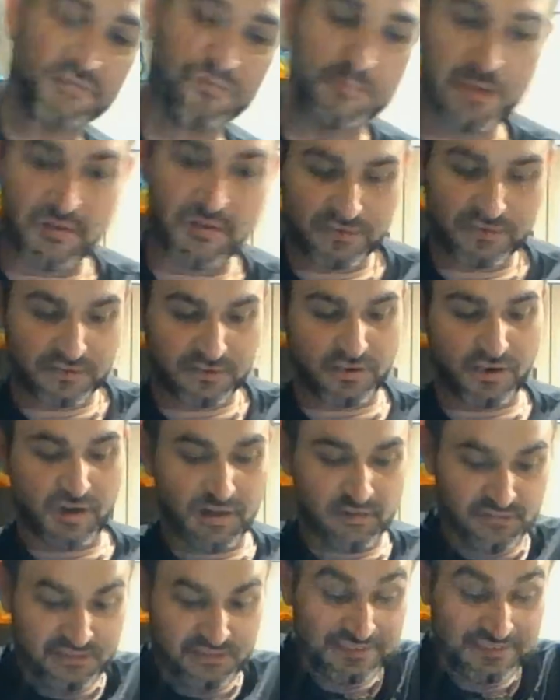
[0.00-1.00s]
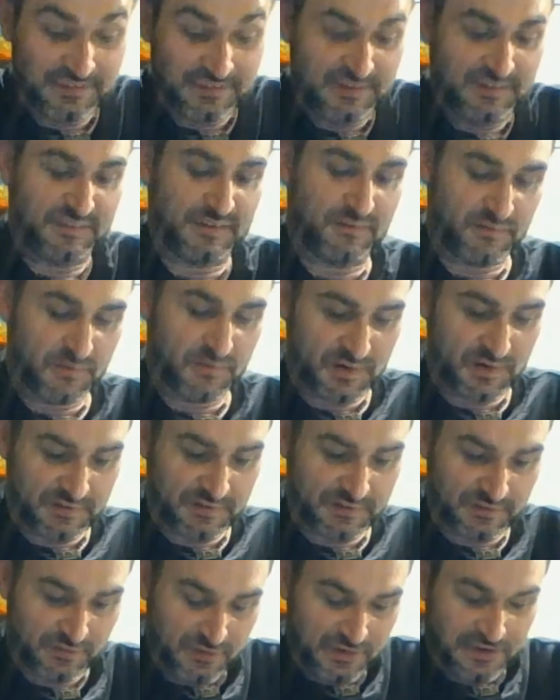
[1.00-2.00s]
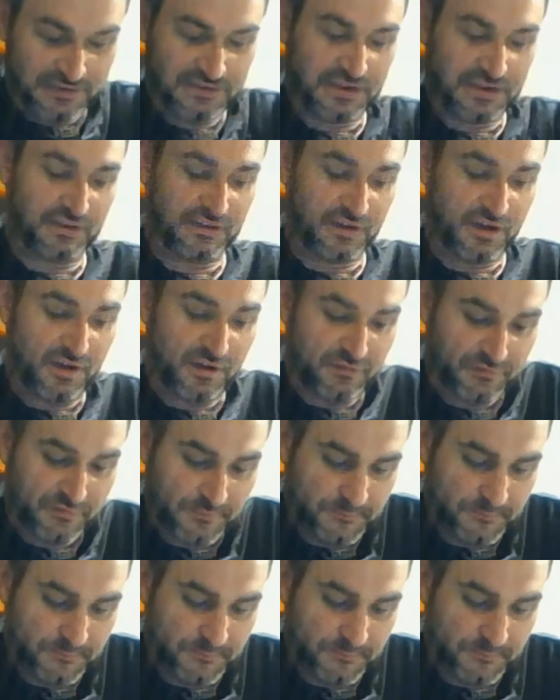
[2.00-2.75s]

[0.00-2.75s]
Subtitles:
from having to cough and sneeze everywhere, so I'm going to take it off.